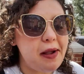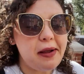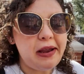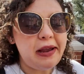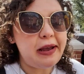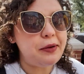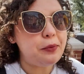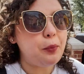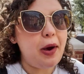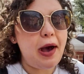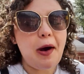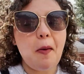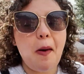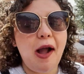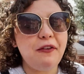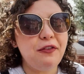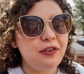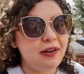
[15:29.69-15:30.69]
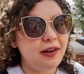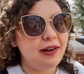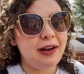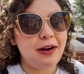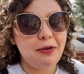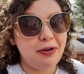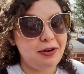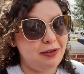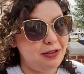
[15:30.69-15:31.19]
And wow, I forgot
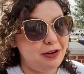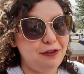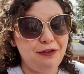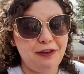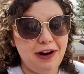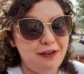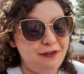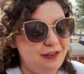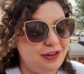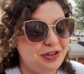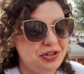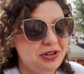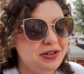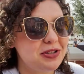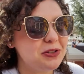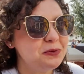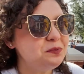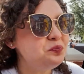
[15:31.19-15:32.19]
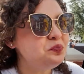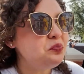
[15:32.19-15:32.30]
how good their fried fish is.